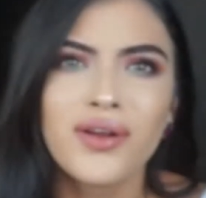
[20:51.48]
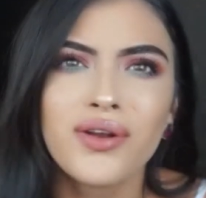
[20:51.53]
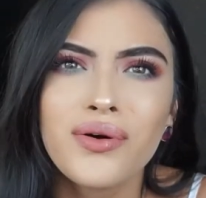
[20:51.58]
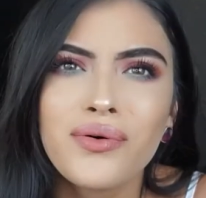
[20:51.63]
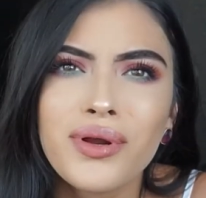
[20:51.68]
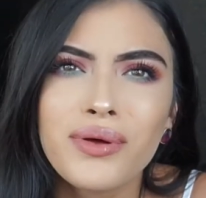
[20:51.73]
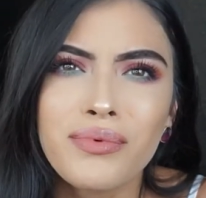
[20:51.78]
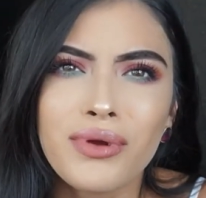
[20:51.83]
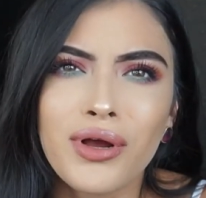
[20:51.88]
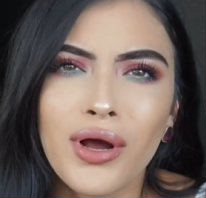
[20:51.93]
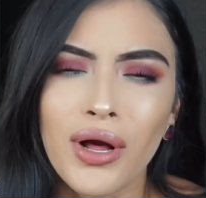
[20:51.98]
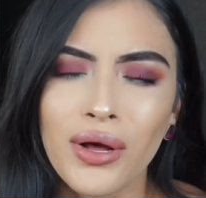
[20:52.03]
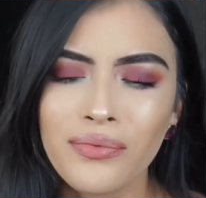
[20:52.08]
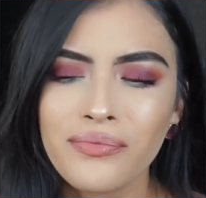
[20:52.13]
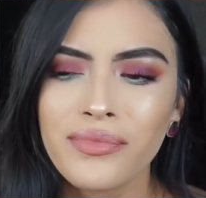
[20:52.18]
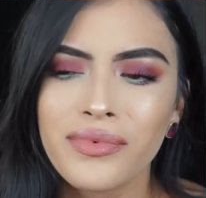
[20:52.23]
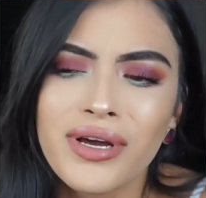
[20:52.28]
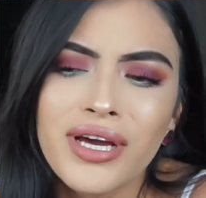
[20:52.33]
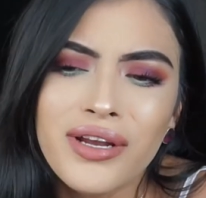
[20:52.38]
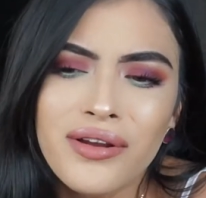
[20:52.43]
don't know what I'm
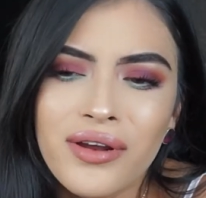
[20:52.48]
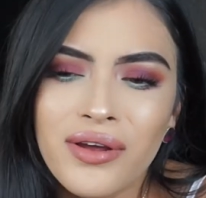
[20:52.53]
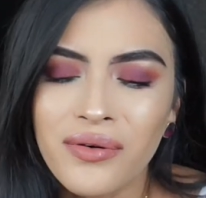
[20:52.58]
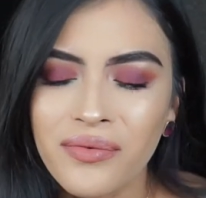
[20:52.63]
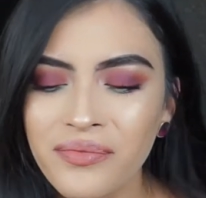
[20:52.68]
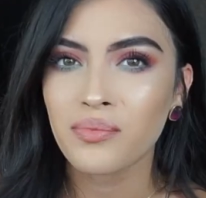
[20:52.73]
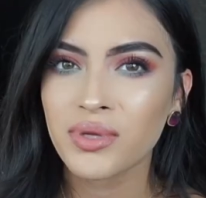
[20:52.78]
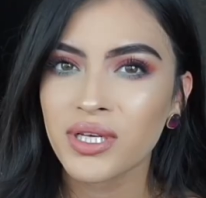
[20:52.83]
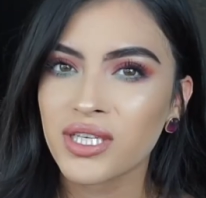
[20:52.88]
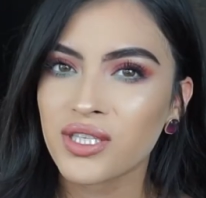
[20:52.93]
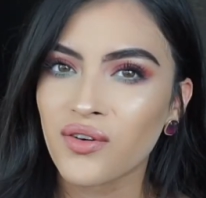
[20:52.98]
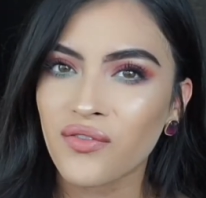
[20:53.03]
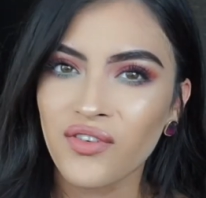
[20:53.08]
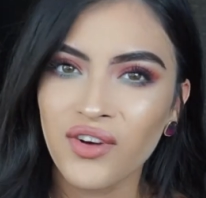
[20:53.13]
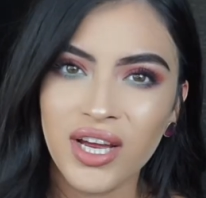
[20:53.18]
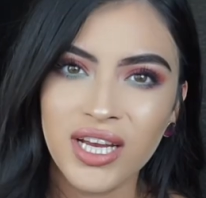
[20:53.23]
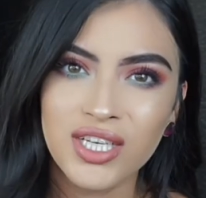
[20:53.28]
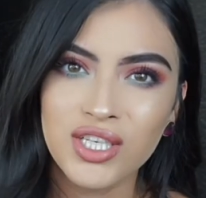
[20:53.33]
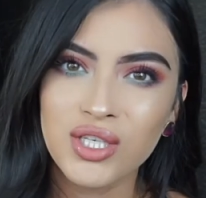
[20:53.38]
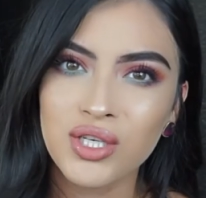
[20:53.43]
about. I don't know. Please don't
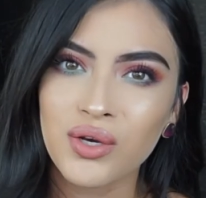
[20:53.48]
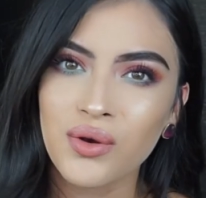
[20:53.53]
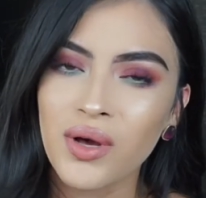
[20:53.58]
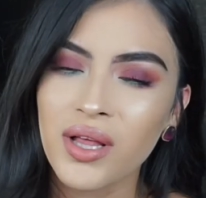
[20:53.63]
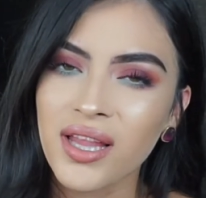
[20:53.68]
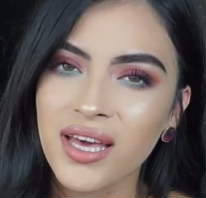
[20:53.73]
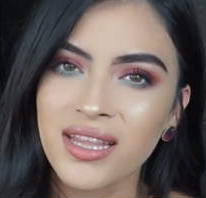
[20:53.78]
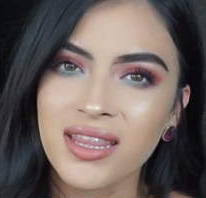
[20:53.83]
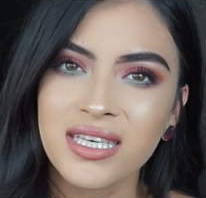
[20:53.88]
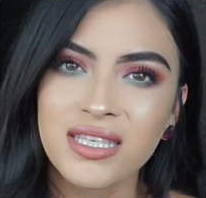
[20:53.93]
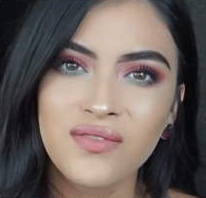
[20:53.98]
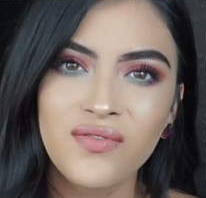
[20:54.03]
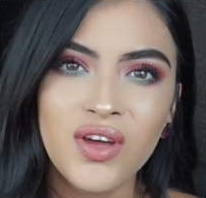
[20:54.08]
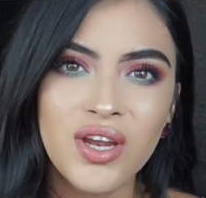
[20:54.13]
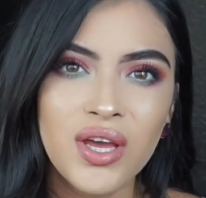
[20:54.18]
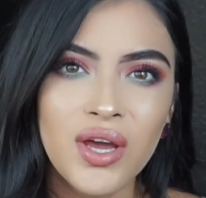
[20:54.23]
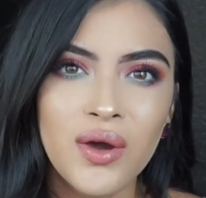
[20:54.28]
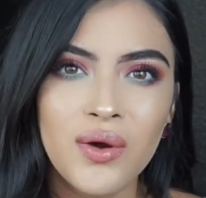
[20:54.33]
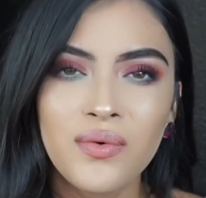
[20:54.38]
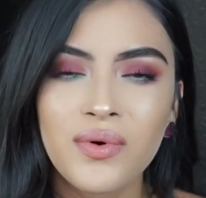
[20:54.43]
forget to like this
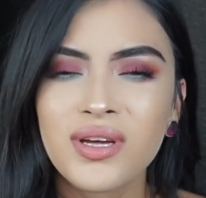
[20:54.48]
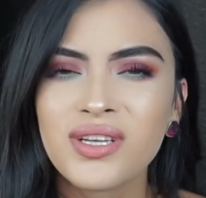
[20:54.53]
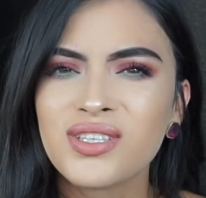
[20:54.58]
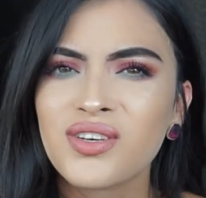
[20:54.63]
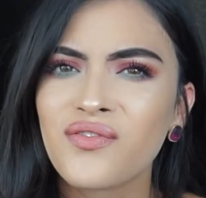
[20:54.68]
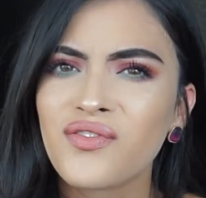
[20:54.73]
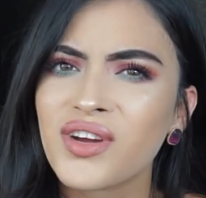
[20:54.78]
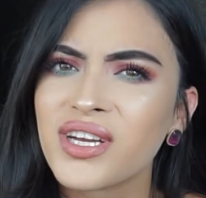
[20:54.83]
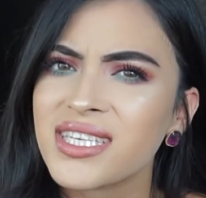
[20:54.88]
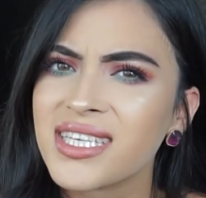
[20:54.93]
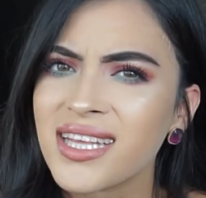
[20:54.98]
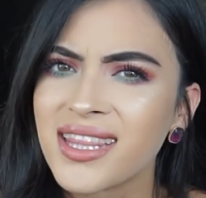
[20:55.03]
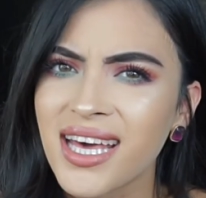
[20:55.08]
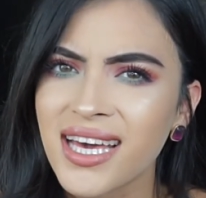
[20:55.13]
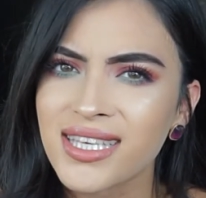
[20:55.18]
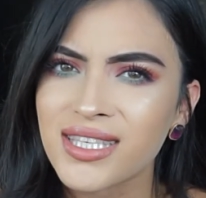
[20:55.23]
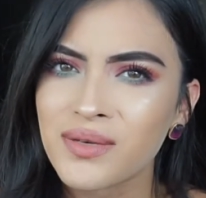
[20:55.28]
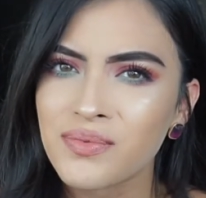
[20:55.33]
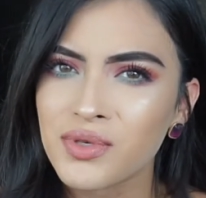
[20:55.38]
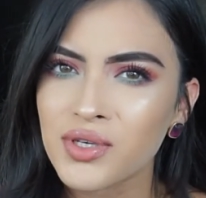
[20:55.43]
video. Don't forget to hit
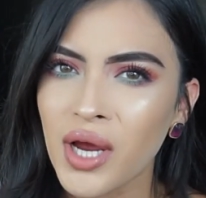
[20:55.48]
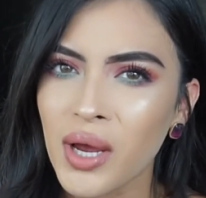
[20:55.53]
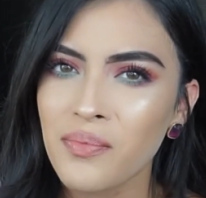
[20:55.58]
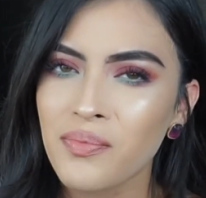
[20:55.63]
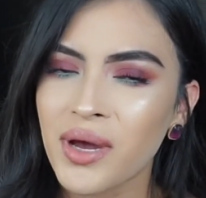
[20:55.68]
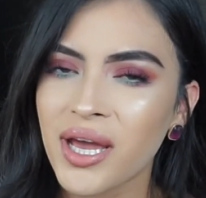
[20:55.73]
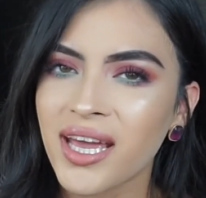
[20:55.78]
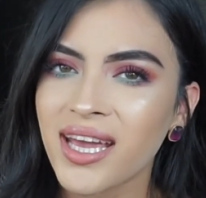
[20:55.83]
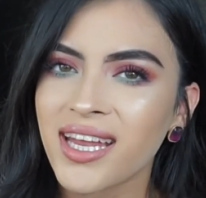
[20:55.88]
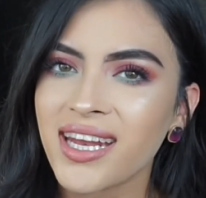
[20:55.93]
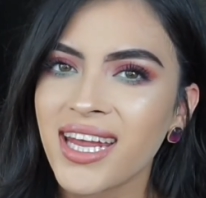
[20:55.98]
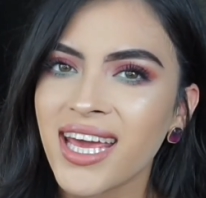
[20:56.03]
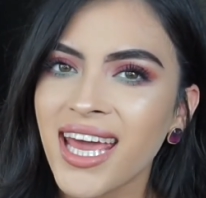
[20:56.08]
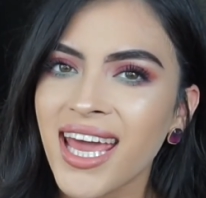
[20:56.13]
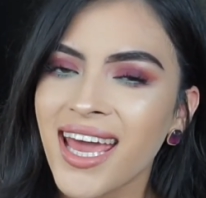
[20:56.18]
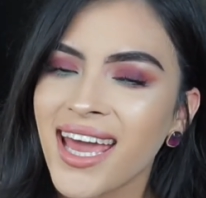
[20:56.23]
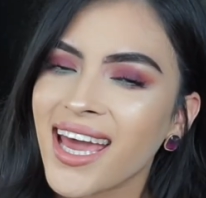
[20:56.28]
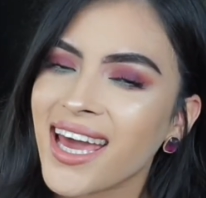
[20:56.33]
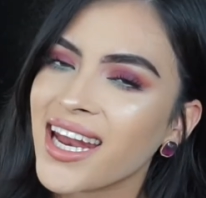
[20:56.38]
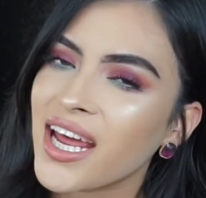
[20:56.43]
that subscribe button,
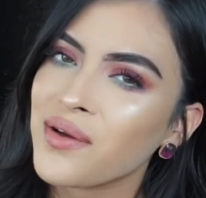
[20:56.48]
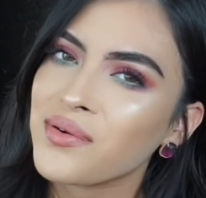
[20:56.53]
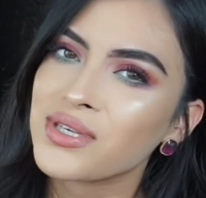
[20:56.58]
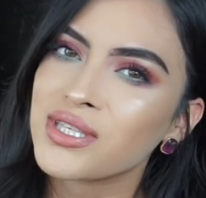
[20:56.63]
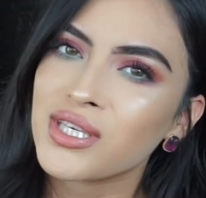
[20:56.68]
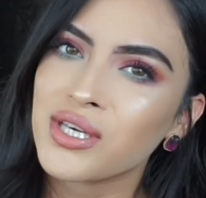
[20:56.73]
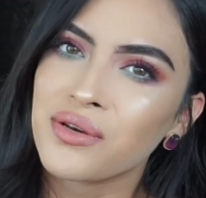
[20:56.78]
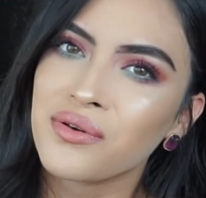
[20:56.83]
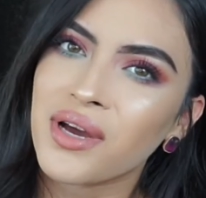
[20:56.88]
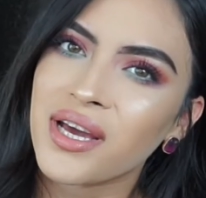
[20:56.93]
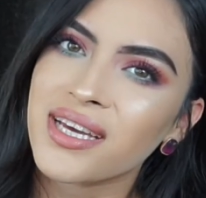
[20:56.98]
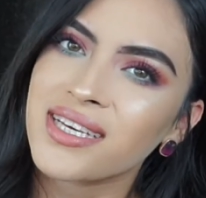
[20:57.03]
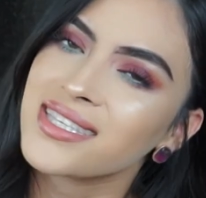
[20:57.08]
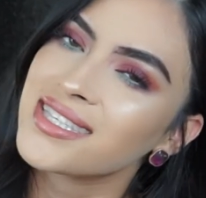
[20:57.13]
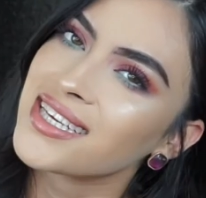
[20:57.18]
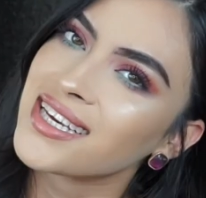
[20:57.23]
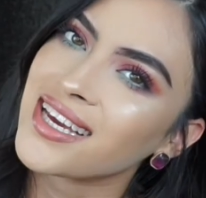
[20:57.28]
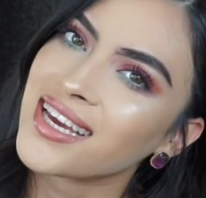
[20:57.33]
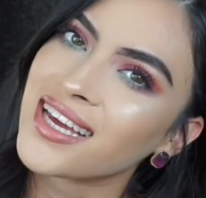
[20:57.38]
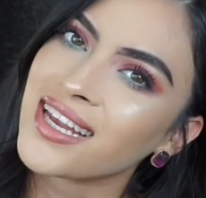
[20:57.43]
and I will see you
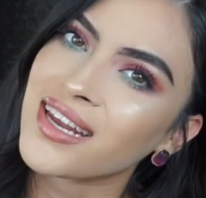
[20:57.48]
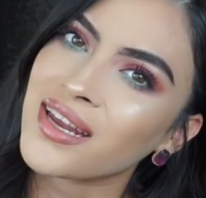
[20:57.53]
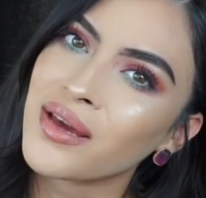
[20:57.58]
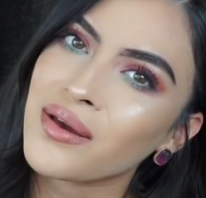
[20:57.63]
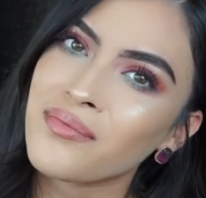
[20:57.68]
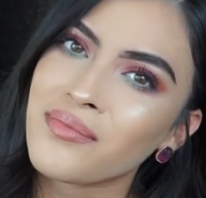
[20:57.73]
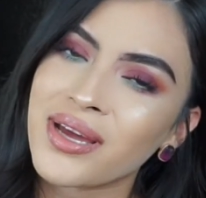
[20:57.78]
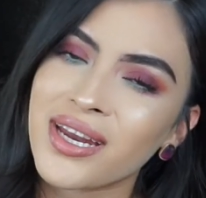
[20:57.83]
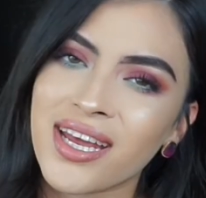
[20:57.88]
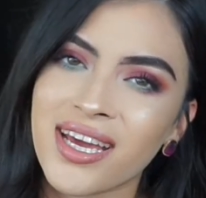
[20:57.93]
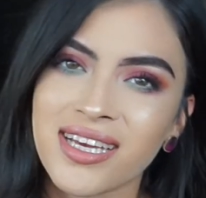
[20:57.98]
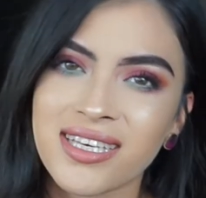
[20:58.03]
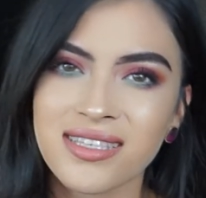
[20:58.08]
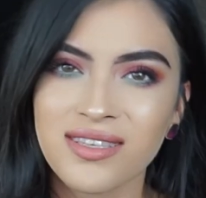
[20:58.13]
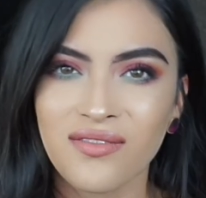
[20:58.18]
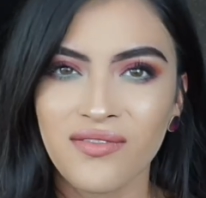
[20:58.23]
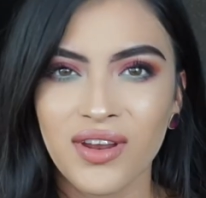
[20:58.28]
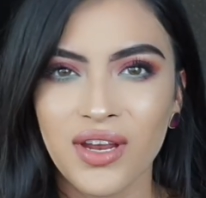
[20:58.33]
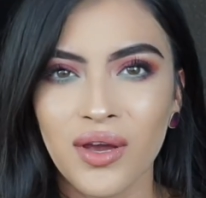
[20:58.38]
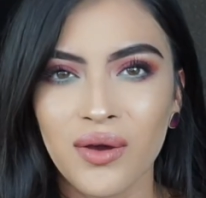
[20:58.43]
guys in my
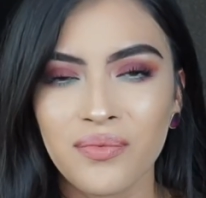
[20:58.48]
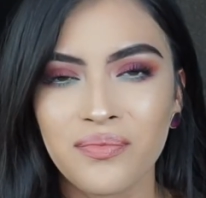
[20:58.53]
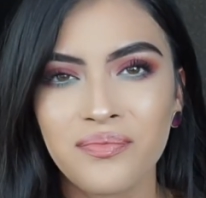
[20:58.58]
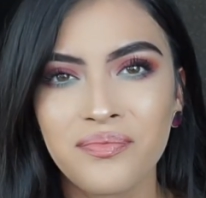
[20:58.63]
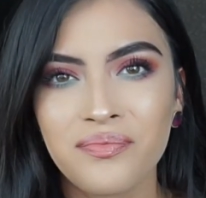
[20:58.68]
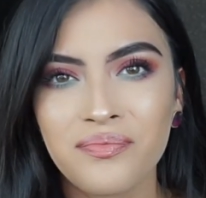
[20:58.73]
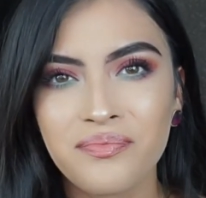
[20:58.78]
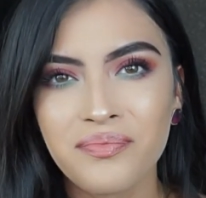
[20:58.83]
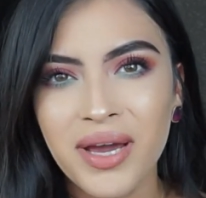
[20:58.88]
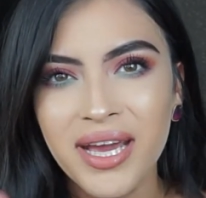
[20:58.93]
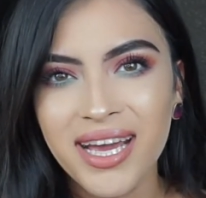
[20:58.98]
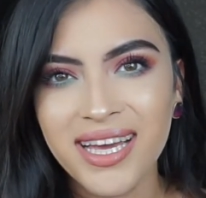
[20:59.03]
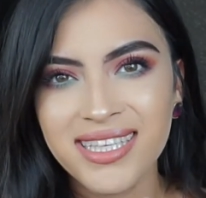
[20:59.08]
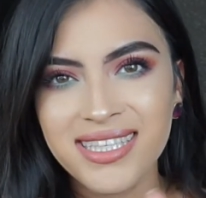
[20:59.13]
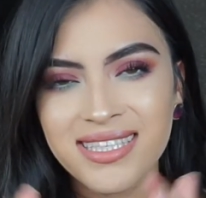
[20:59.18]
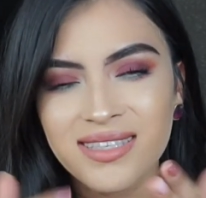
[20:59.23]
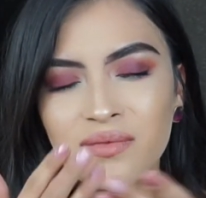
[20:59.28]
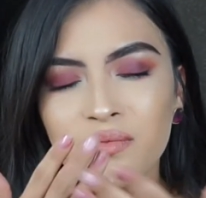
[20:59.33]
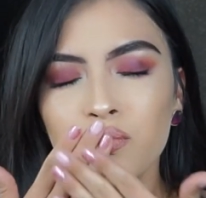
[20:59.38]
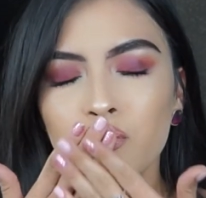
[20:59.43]
next video. Bye
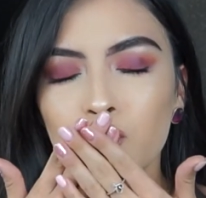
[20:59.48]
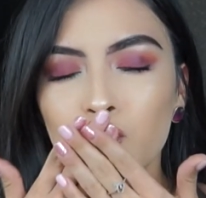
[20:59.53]
guys.